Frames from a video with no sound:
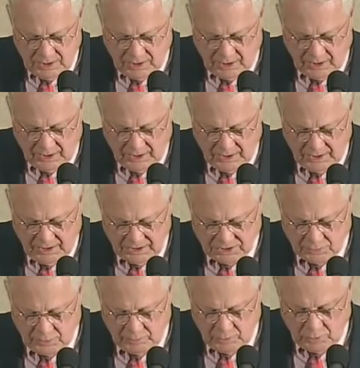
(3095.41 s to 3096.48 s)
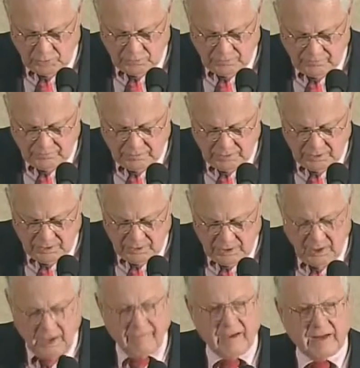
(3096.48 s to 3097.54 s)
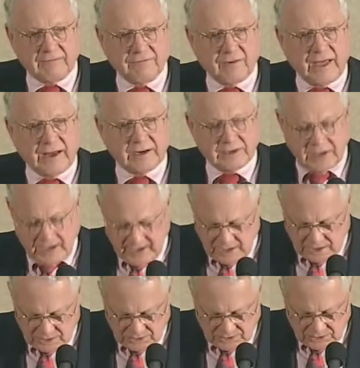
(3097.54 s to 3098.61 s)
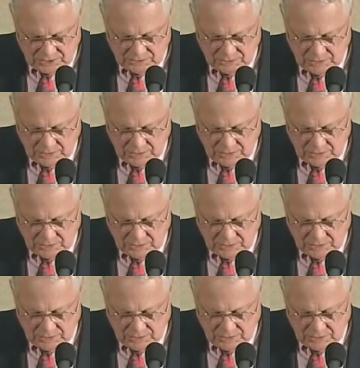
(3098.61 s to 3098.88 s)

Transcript: lug nuts removed, I've had flat tires,